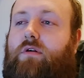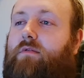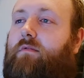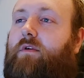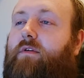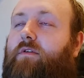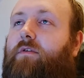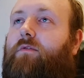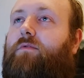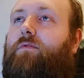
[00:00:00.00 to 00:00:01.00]
Right,
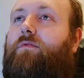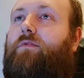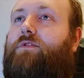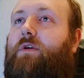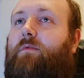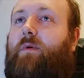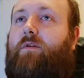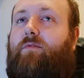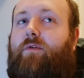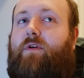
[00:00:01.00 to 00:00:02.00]
so James
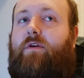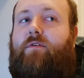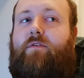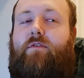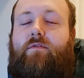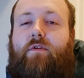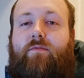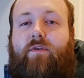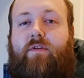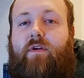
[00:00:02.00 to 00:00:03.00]
McAvoy's character,
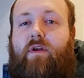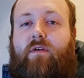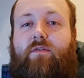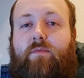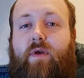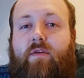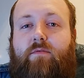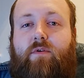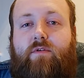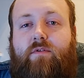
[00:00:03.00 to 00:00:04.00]
obviously the best
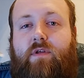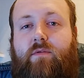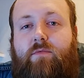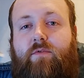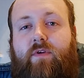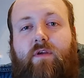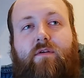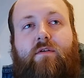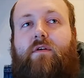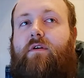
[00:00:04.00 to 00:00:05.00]
one in the
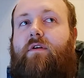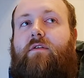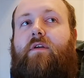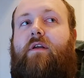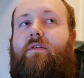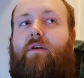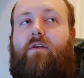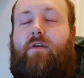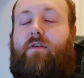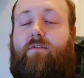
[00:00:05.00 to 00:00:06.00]
movie. His
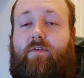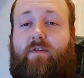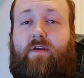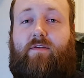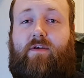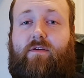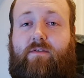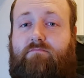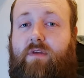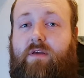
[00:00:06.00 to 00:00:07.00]
acting is fantastic,
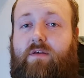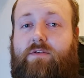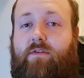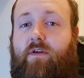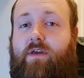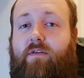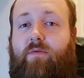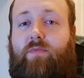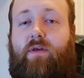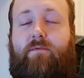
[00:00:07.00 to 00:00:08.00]
just like in
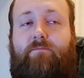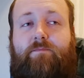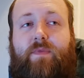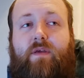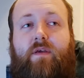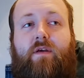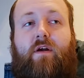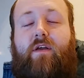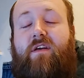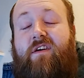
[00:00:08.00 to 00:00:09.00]
Split.
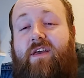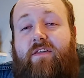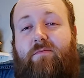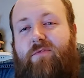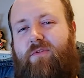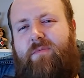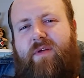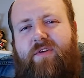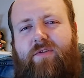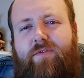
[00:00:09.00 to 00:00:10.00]
I guess I'm talking
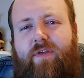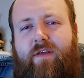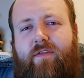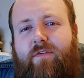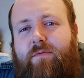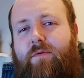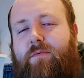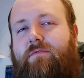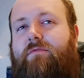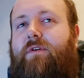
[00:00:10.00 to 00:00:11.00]
about the good things at the
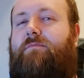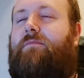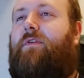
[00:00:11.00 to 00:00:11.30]
moment, right?